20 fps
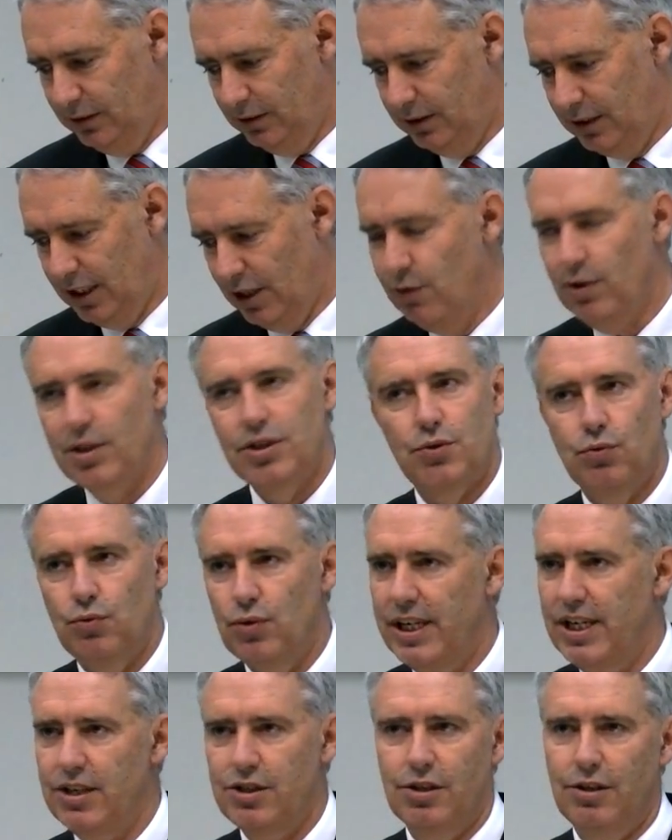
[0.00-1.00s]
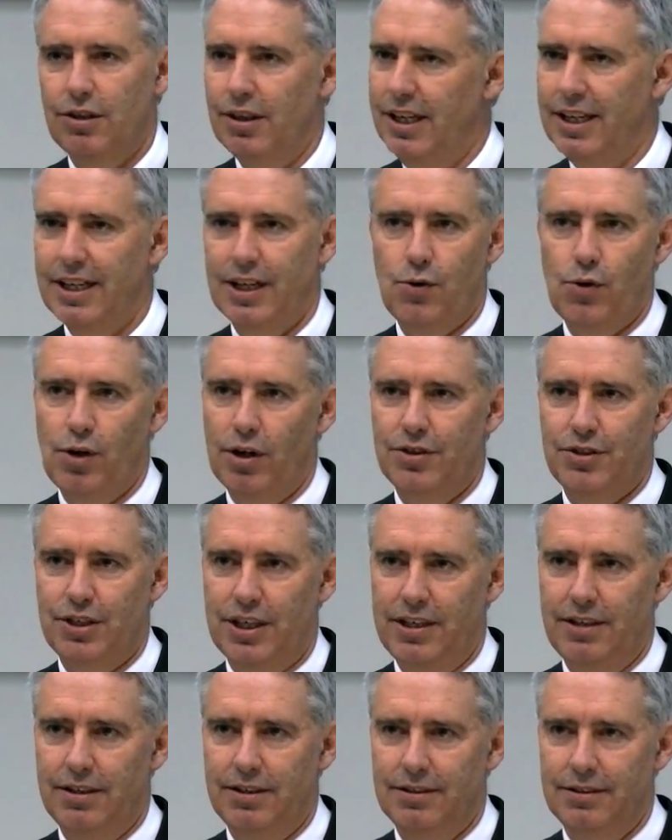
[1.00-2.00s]
There is regional
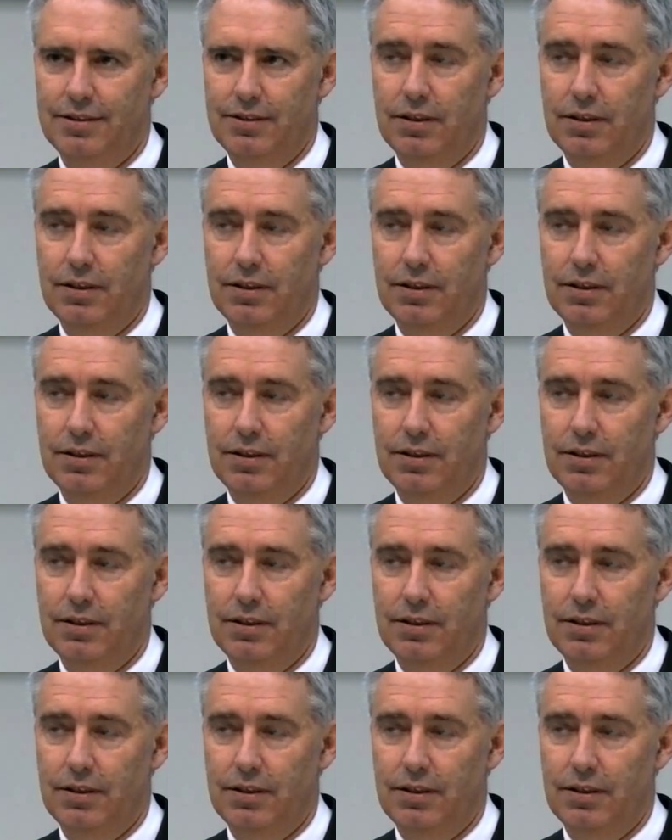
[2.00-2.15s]
inequality.